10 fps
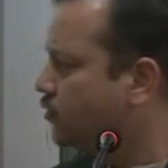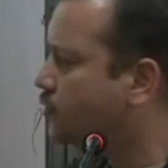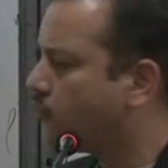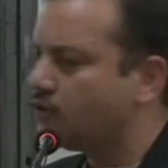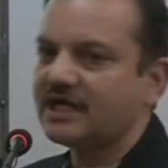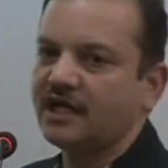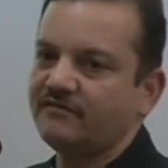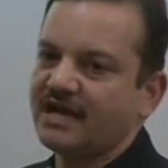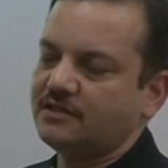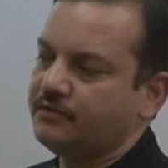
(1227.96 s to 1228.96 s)
So those
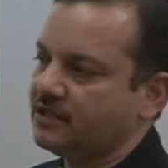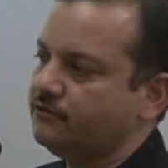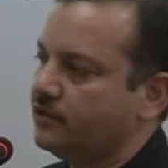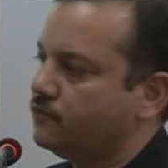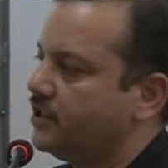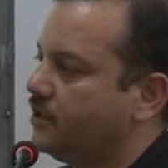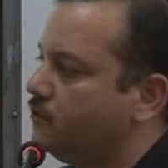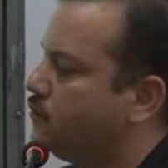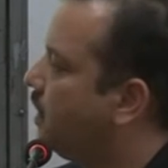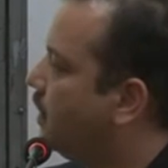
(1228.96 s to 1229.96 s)
kind of aspects we looked
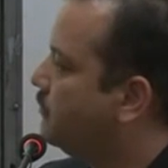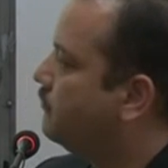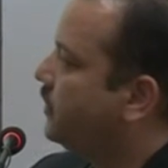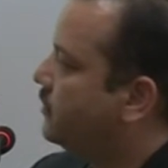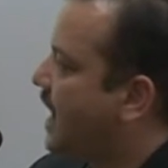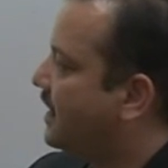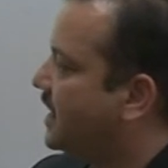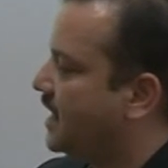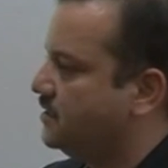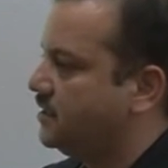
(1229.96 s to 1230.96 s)
into, you know,
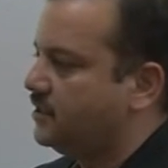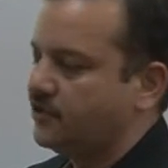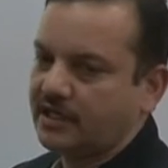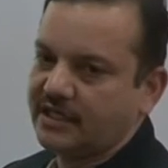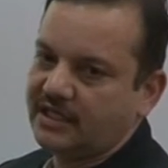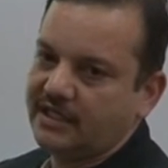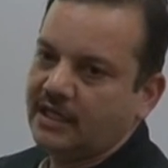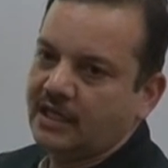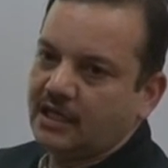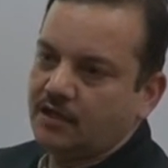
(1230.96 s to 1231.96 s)
analyzed it
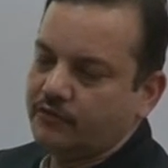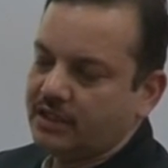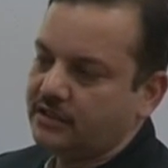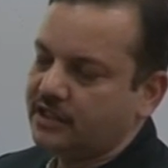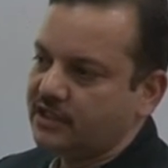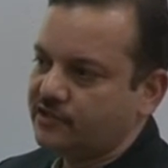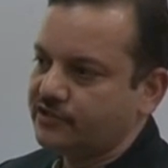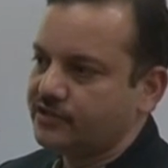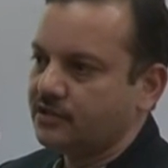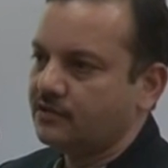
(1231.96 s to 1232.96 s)
theoretically with the
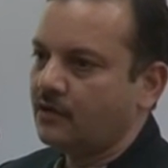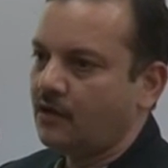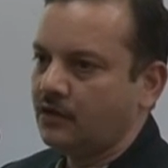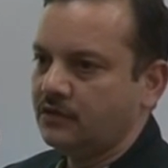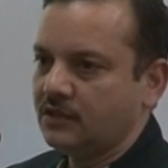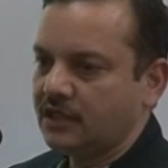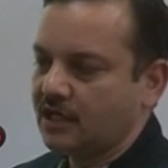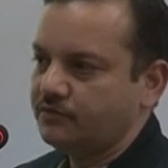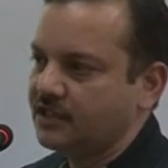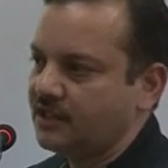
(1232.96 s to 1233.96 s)
literature on
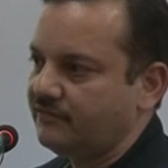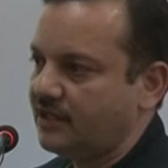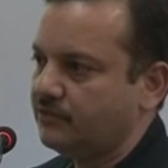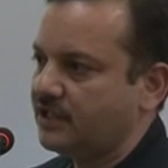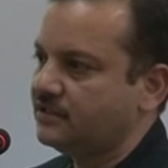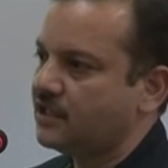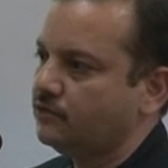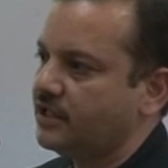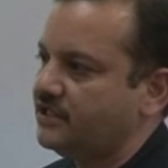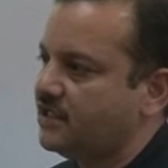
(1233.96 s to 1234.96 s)
corruption available in
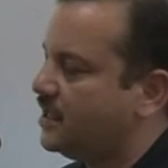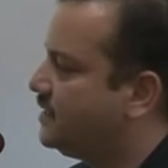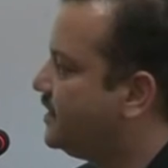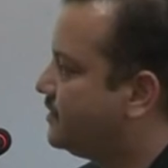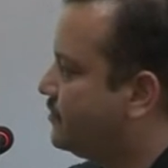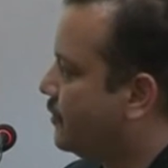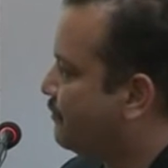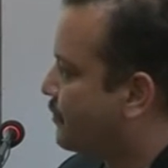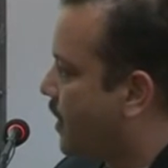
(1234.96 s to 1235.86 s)
South Asia, etc.